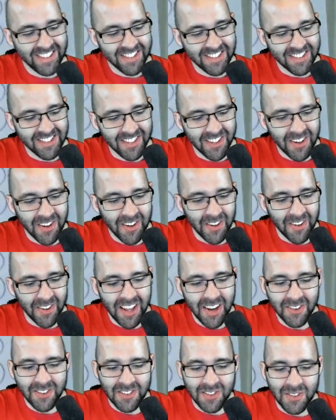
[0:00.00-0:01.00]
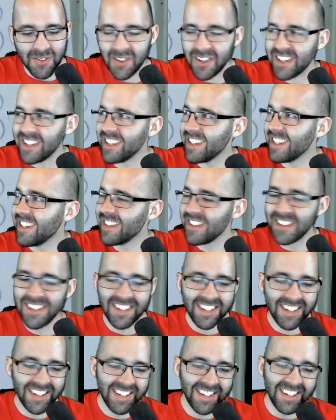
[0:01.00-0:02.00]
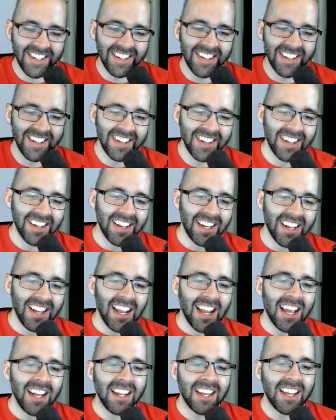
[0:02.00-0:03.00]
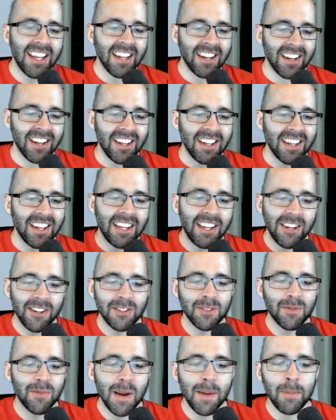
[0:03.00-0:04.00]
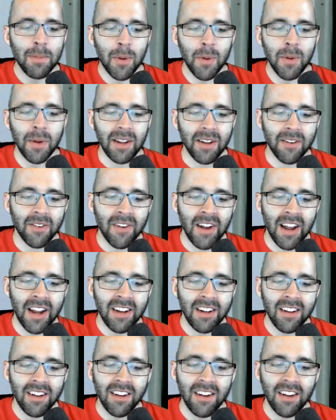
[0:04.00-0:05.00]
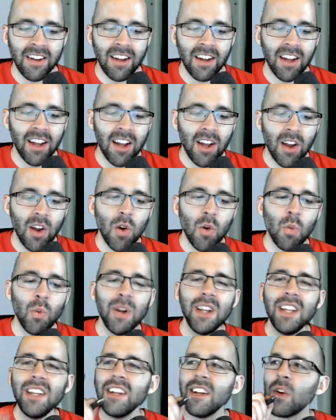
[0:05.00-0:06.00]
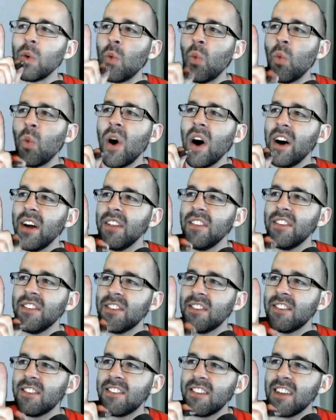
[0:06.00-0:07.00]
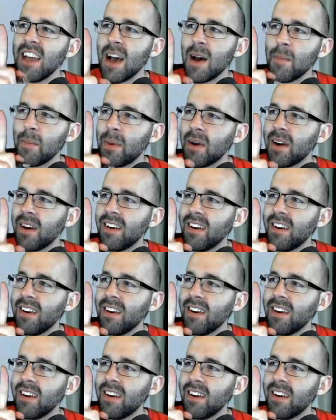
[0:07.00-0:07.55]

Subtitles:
So that was fun. And again, here's my point, right? We did one step.